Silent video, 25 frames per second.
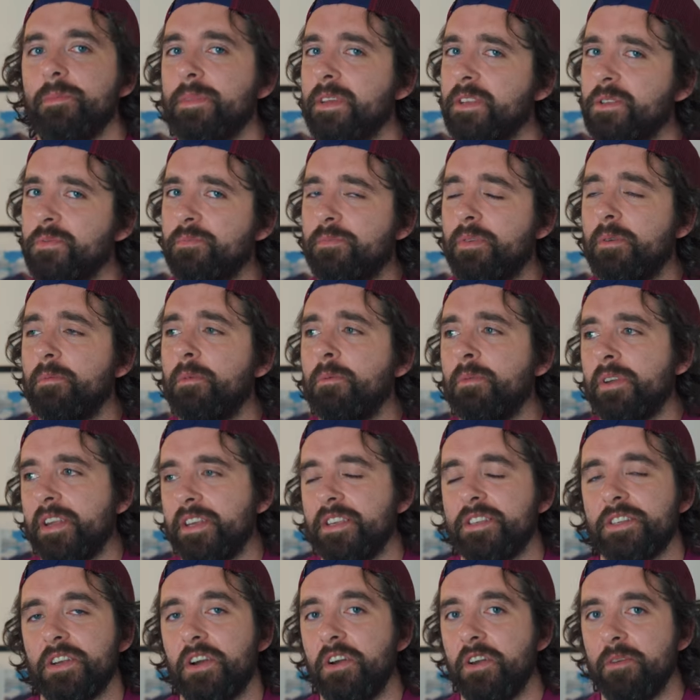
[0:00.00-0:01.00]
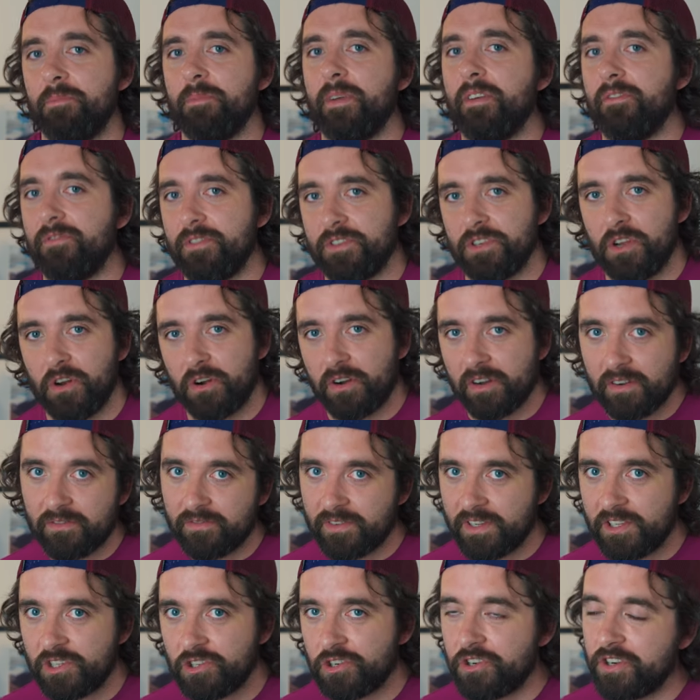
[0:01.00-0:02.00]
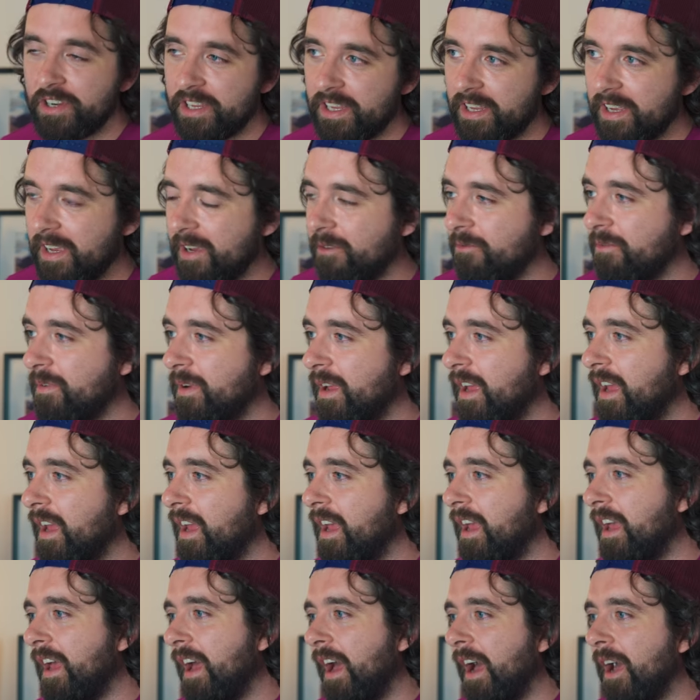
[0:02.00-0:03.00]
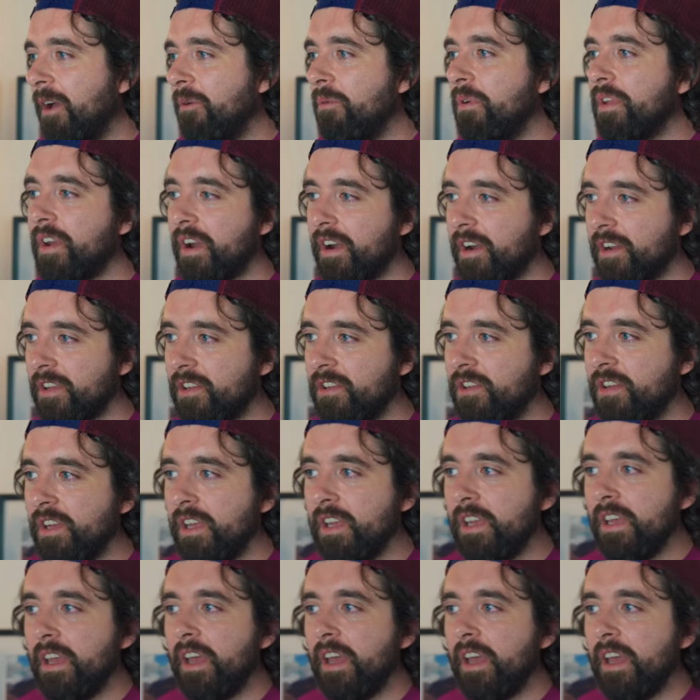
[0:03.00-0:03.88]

That's probably when I started my photography journey, I would argue.